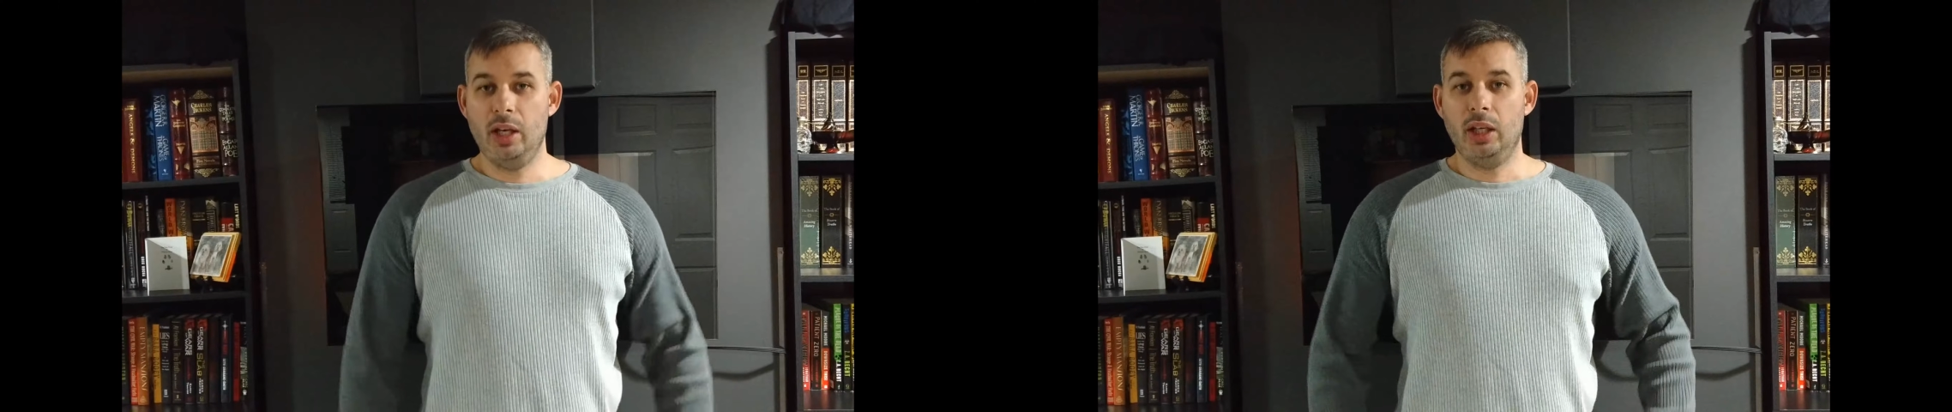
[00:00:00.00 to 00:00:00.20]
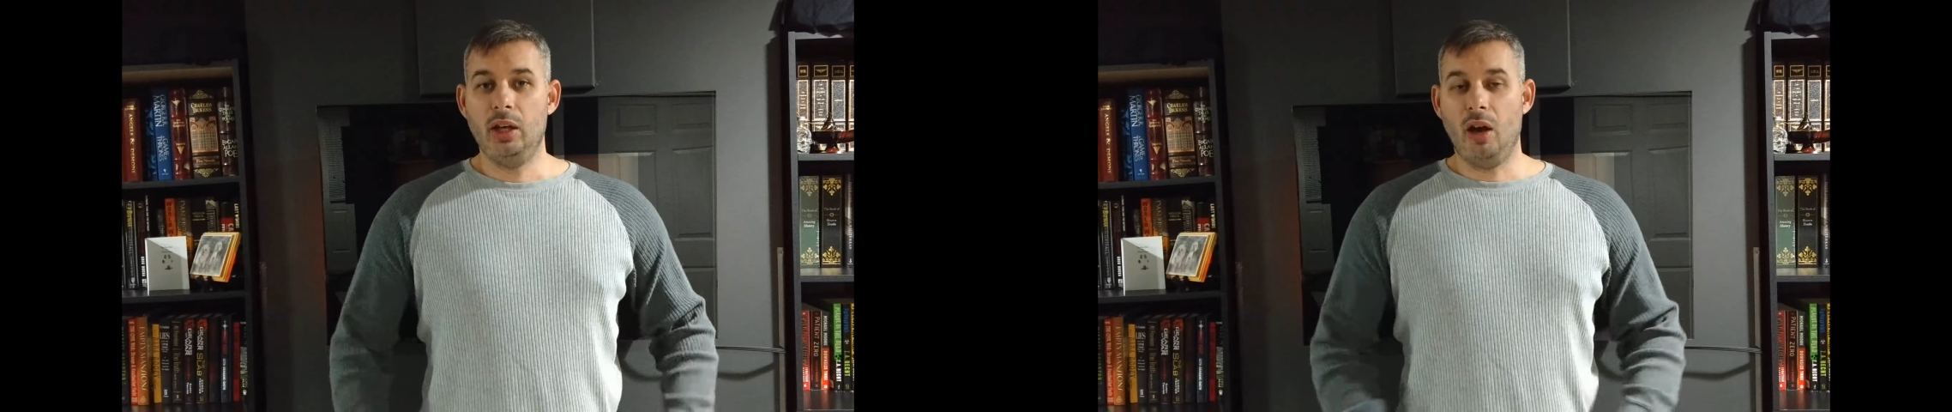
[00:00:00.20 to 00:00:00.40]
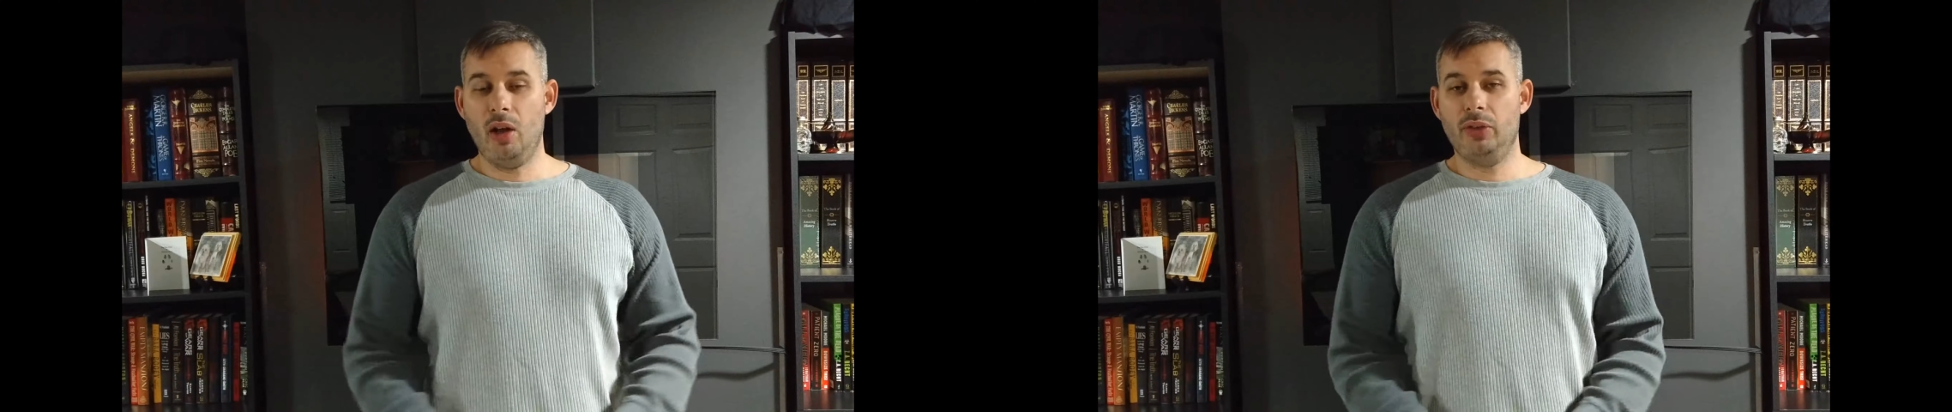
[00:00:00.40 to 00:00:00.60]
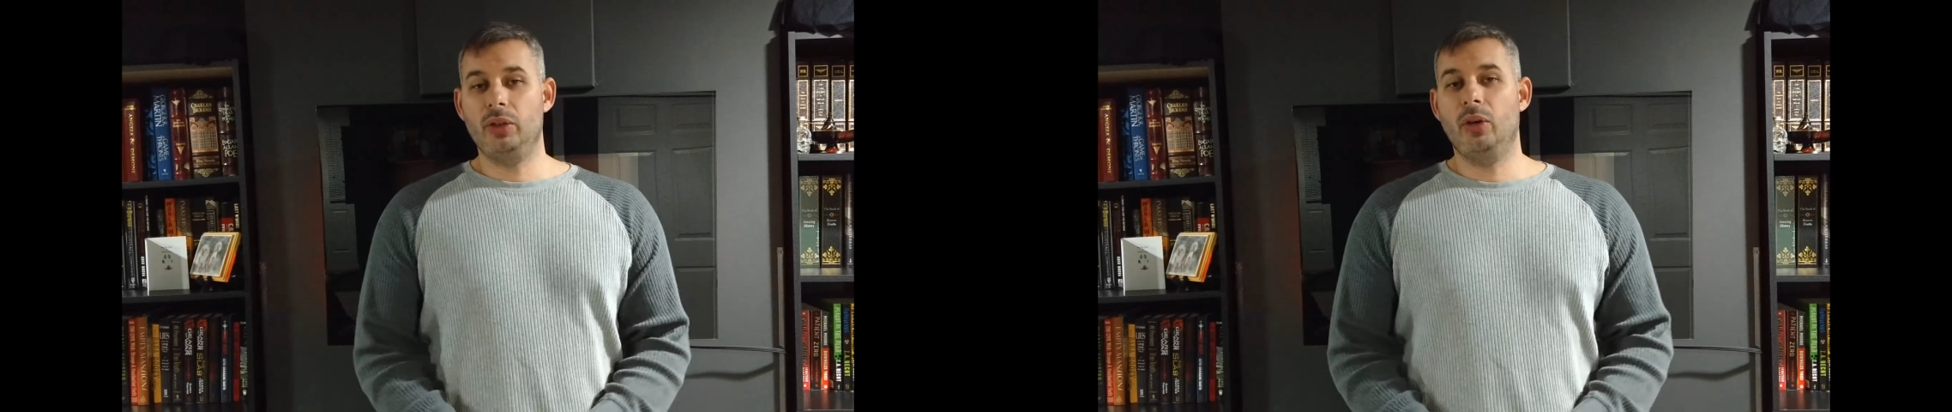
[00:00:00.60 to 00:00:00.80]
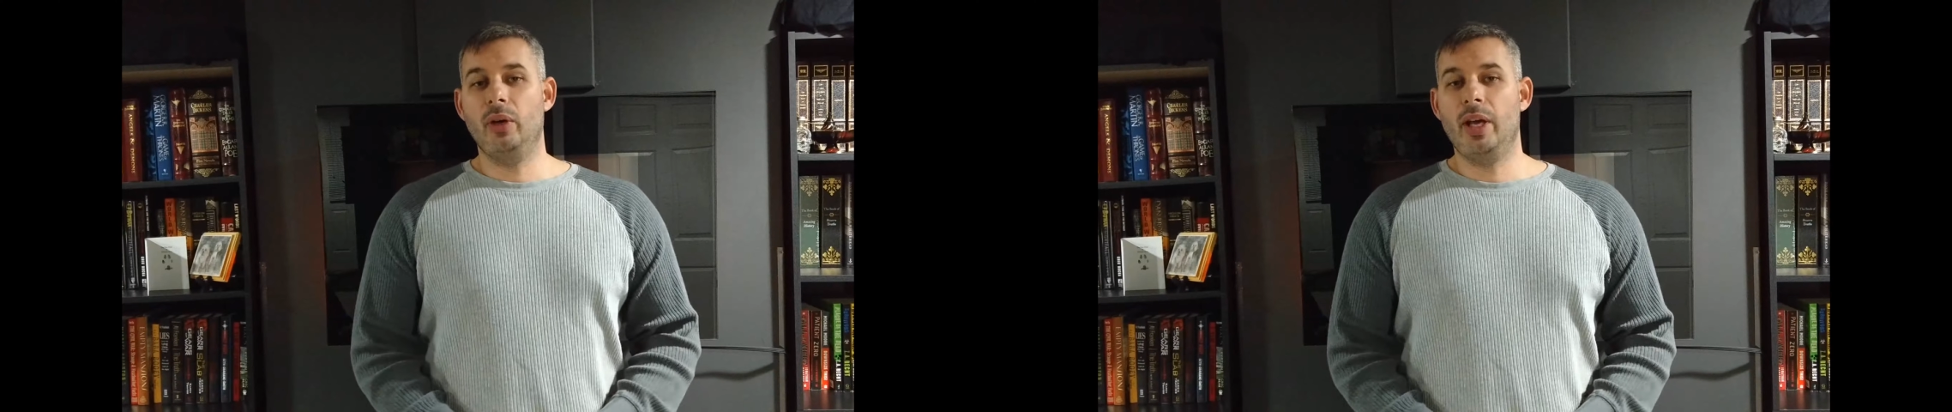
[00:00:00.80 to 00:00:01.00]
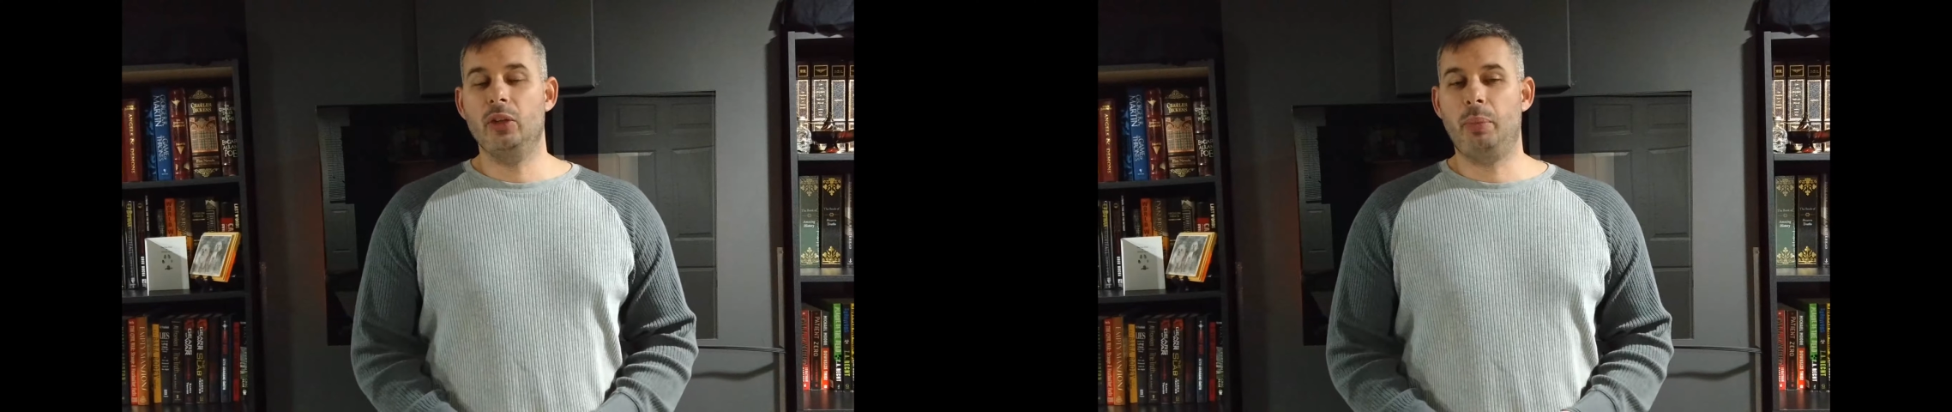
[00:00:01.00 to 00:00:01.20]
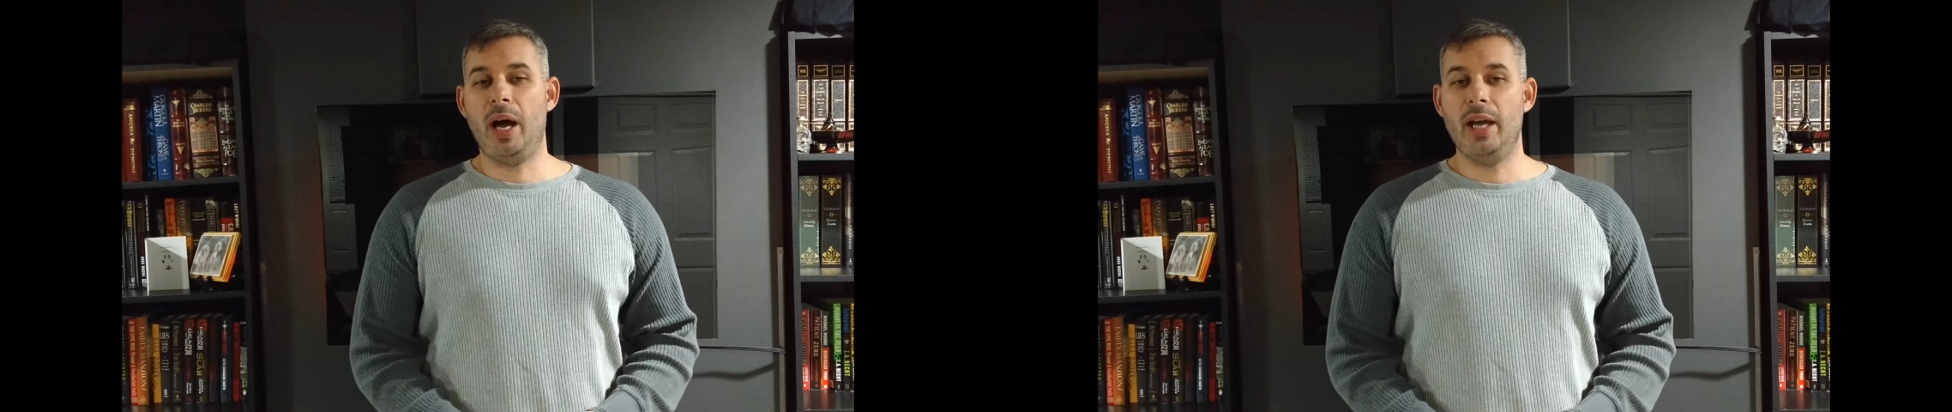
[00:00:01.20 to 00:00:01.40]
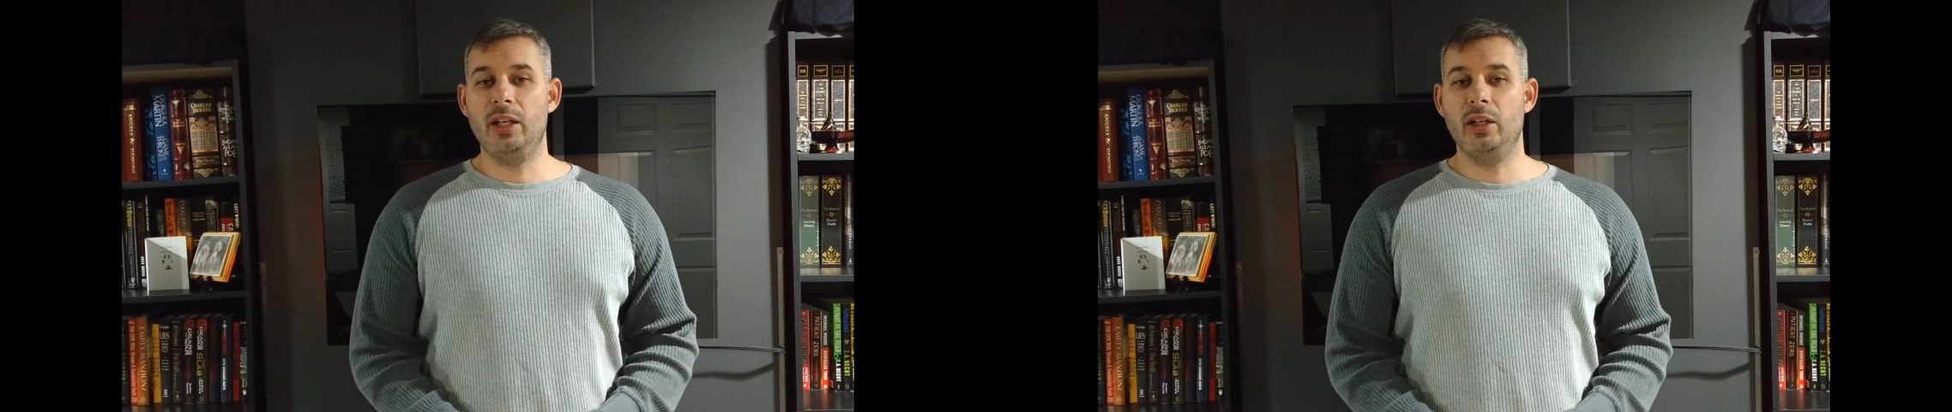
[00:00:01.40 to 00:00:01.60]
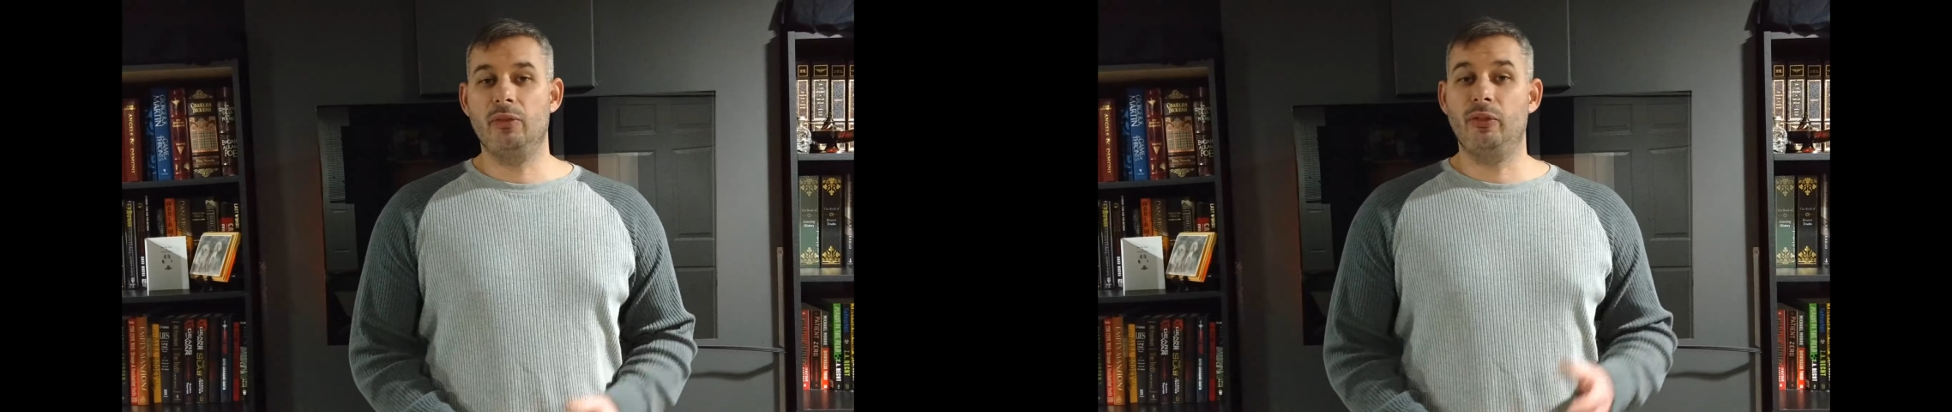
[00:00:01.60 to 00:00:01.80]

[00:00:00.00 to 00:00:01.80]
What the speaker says: He also has pioneered